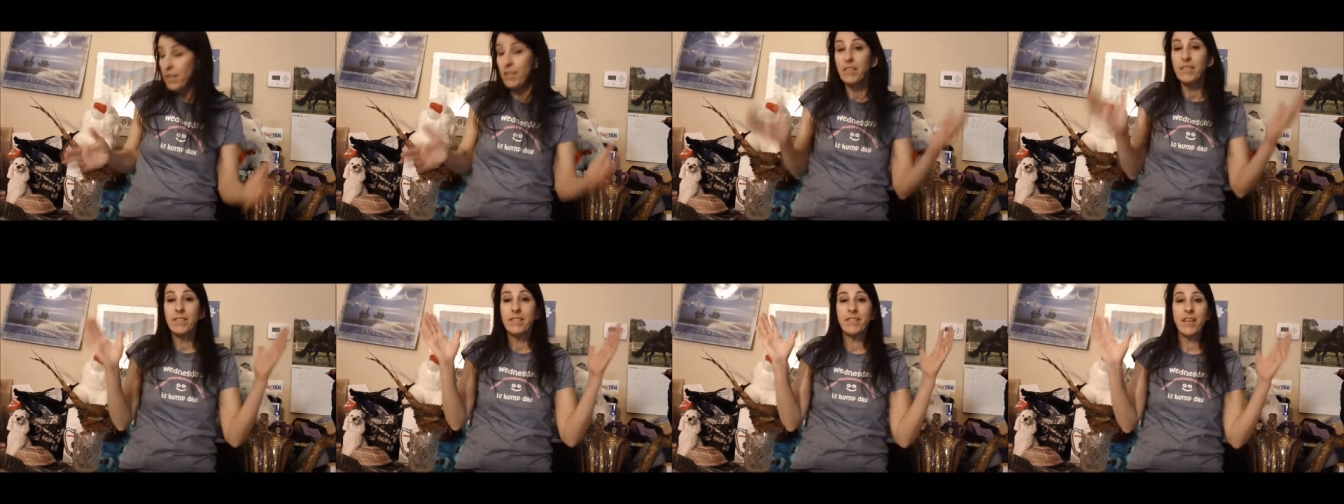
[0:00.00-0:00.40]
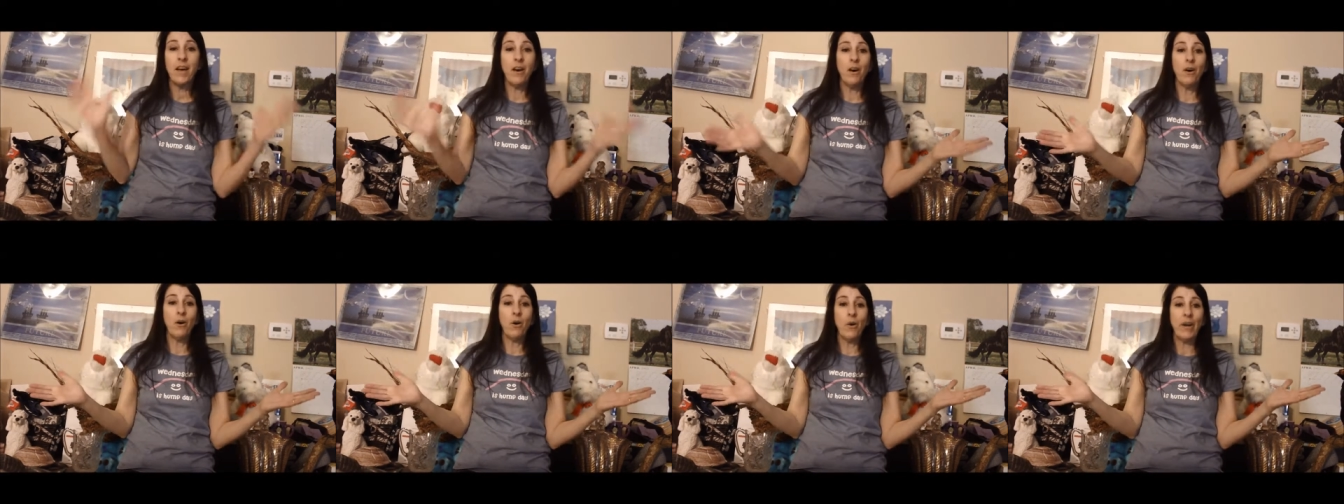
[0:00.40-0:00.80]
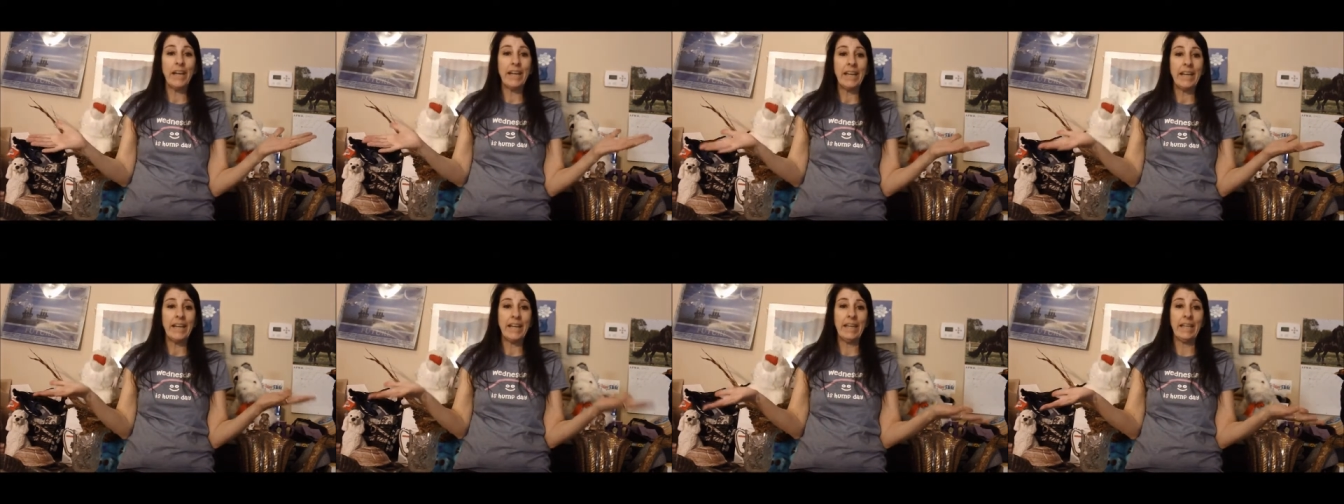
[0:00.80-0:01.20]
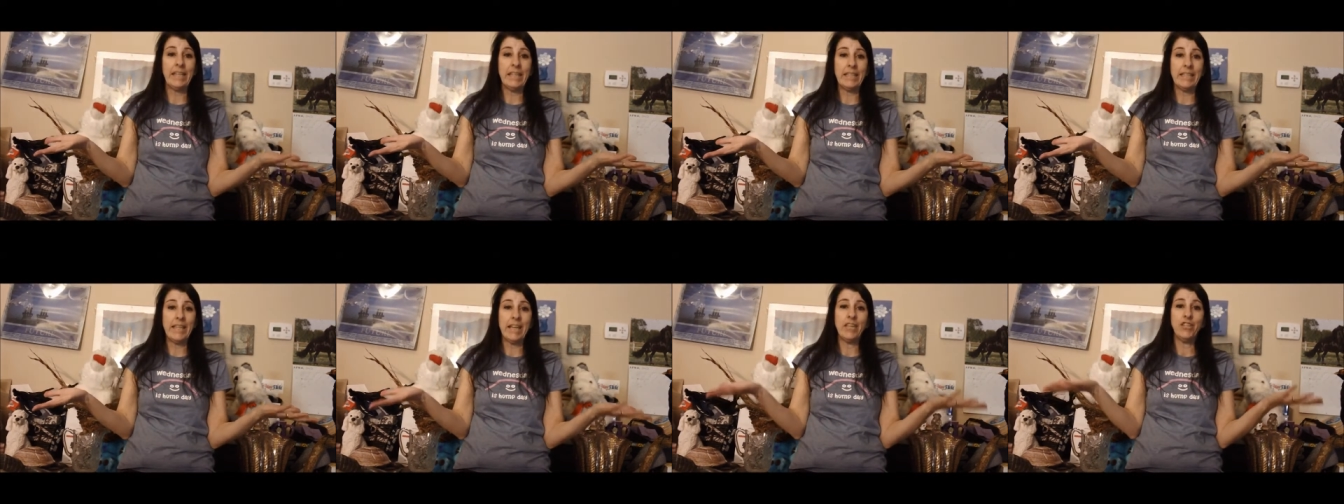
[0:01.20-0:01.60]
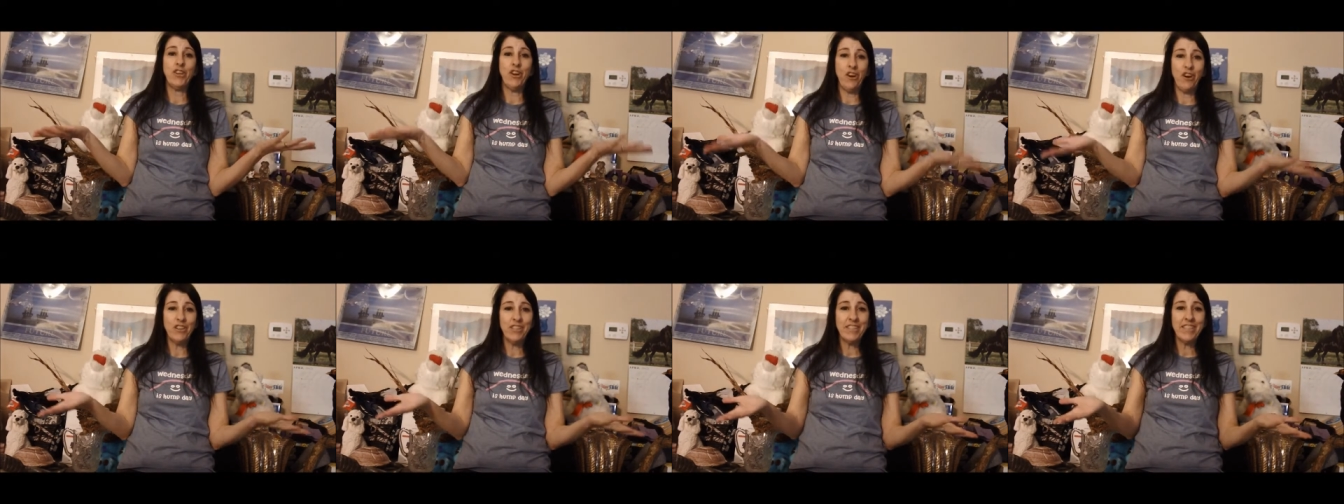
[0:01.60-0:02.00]
So it is
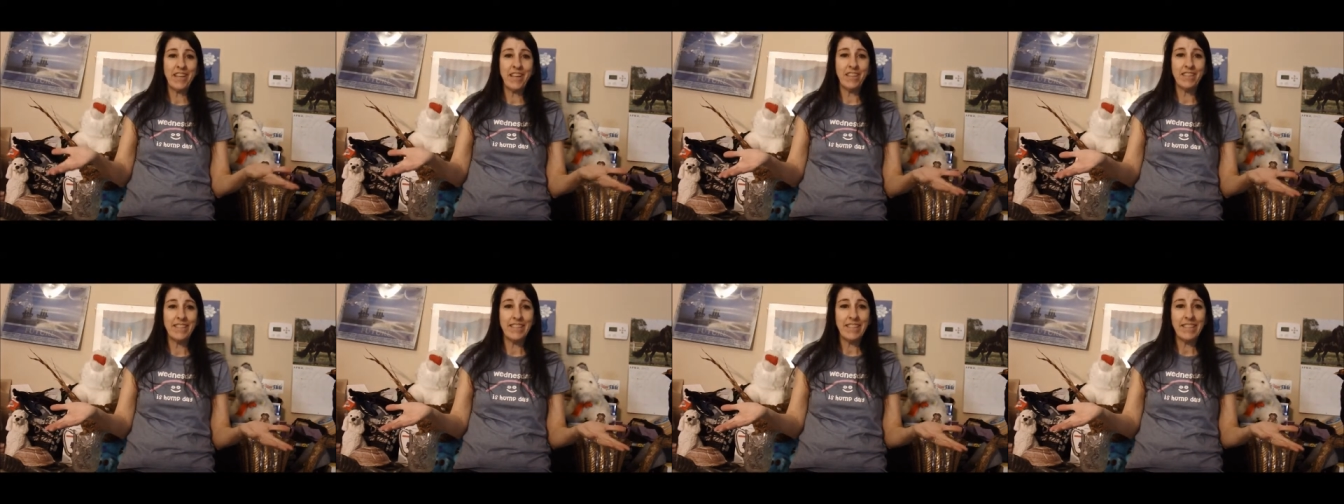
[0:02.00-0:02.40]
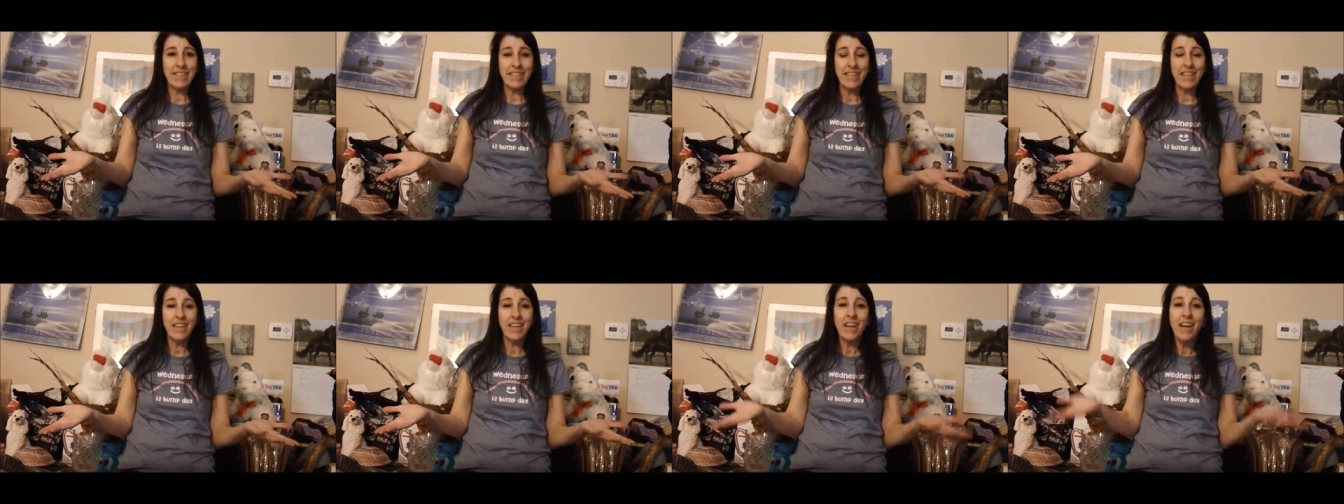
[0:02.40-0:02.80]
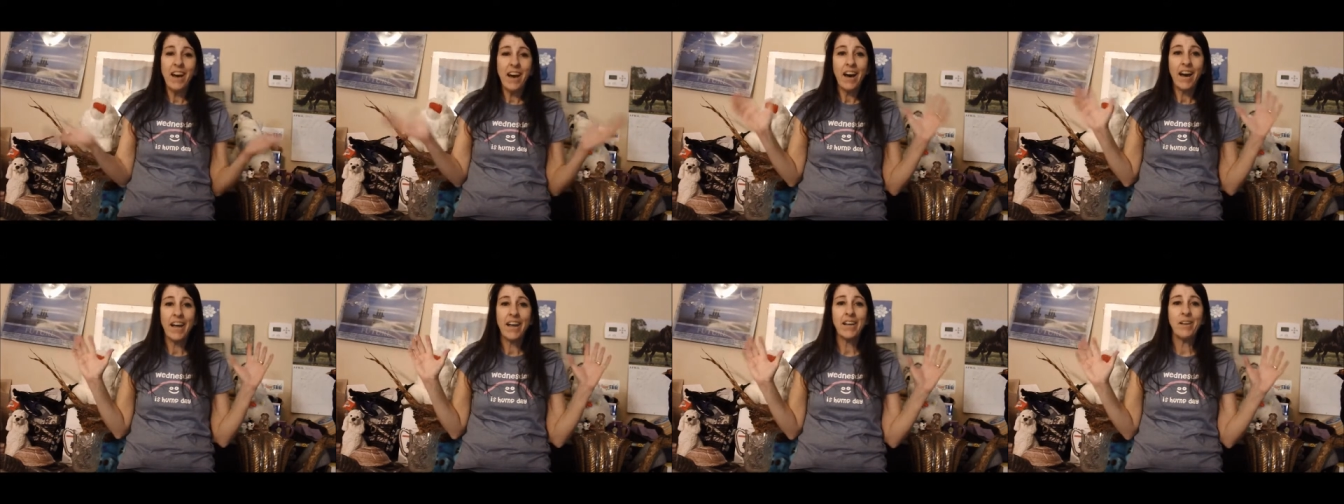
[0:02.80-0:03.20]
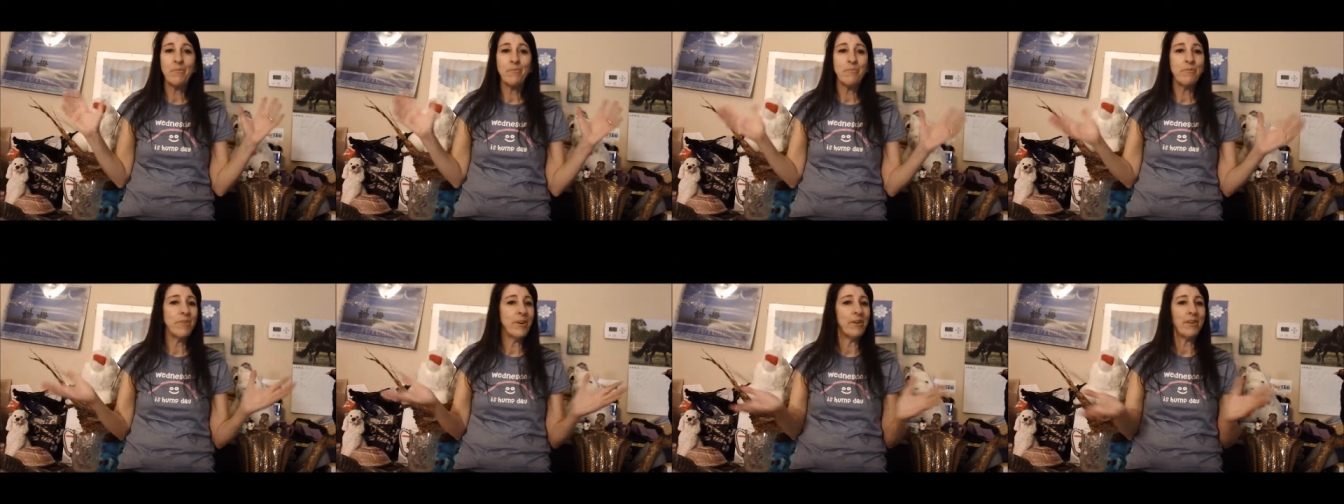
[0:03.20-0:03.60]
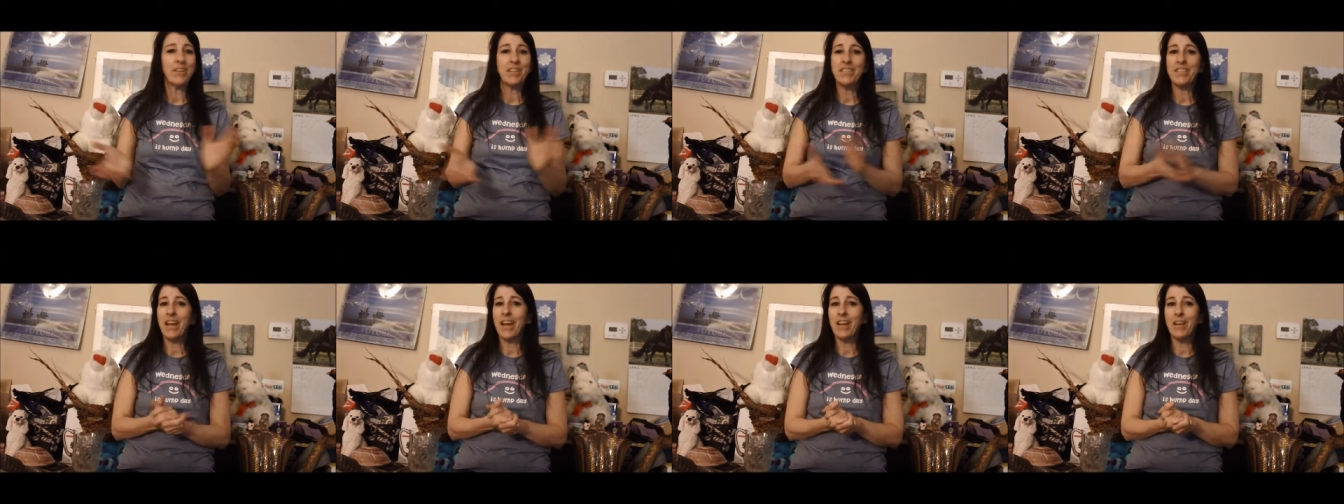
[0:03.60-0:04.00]
yard sale season. I am very
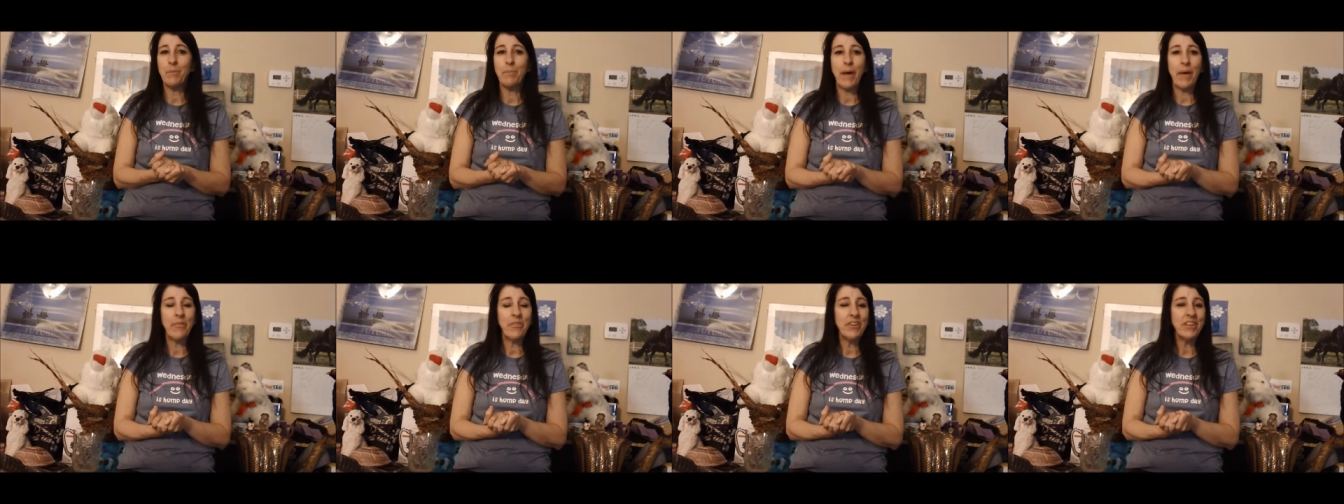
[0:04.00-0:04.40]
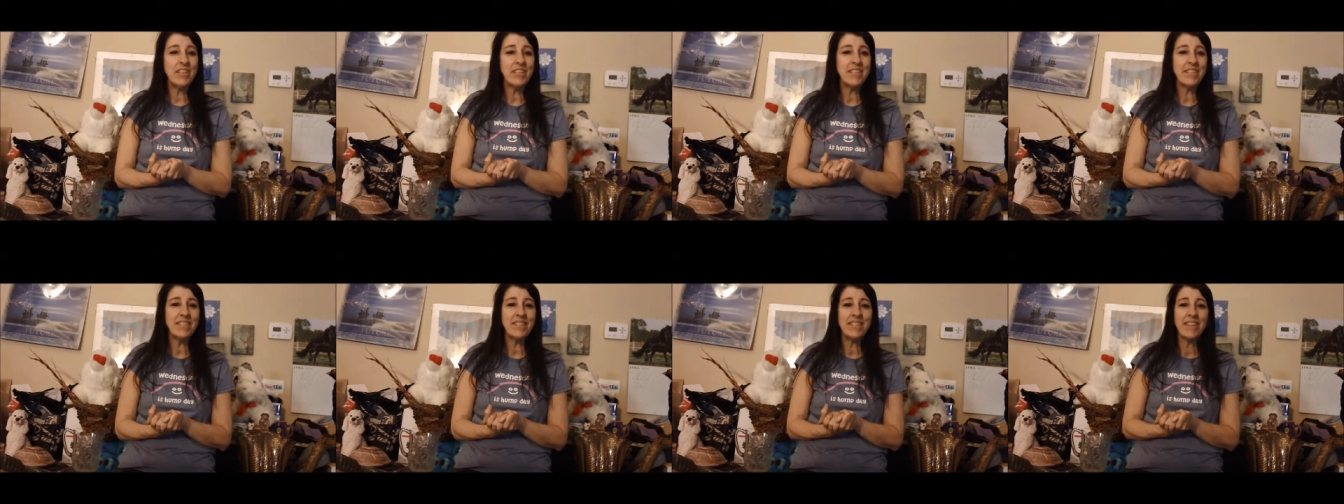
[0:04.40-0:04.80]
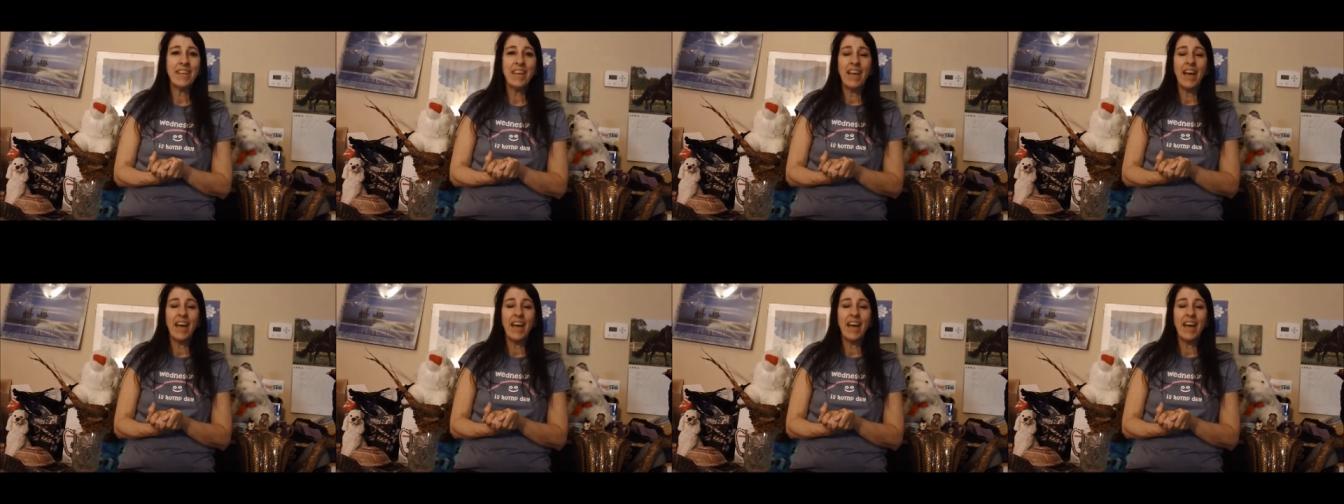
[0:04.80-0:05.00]
excited about this.